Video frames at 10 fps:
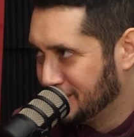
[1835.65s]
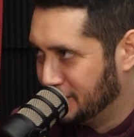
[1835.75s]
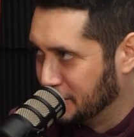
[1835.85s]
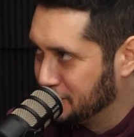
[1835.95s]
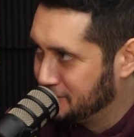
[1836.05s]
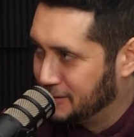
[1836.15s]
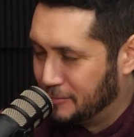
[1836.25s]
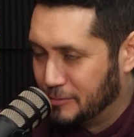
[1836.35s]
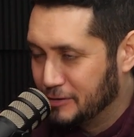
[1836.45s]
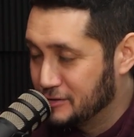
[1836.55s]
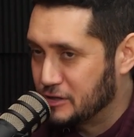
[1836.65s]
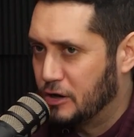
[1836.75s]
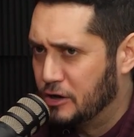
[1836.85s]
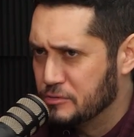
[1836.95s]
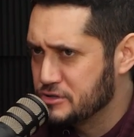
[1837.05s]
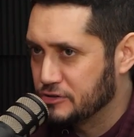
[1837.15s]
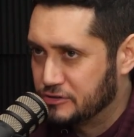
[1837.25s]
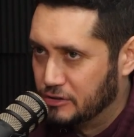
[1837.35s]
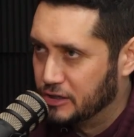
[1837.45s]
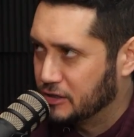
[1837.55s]
the, because I was
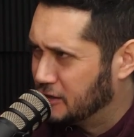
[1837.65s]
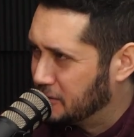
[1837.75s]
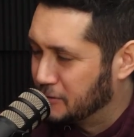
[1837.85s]
also like, all right,